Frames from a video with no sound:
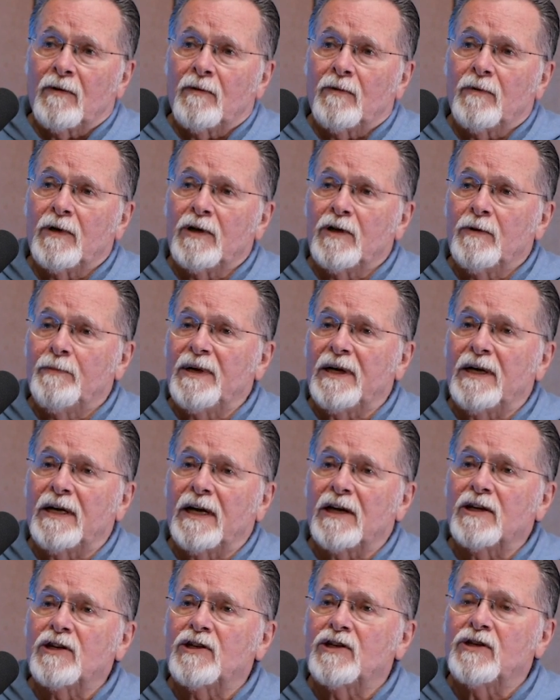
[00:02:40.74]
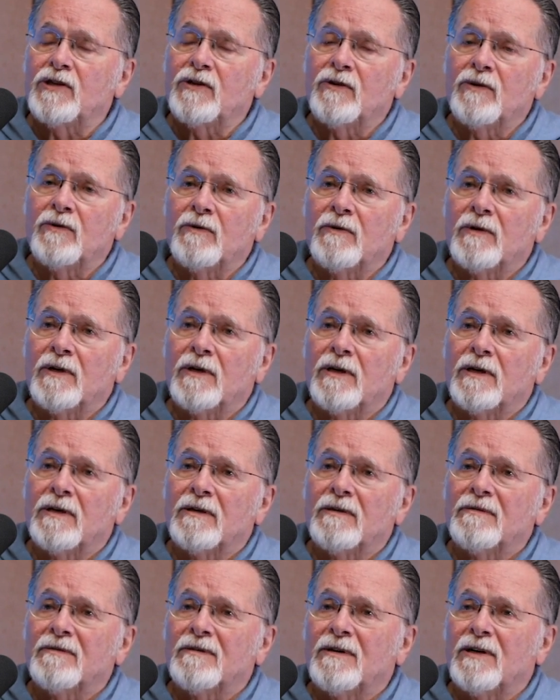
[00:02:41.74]
when you begin to
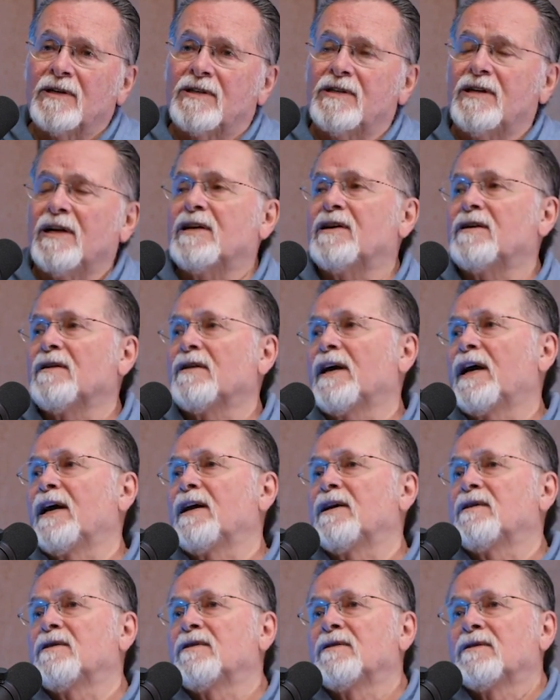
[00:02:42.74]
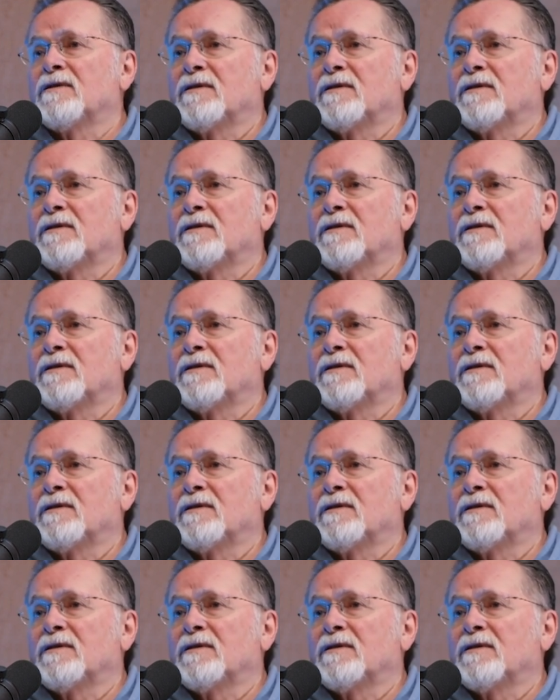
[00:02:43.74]
uh, articulate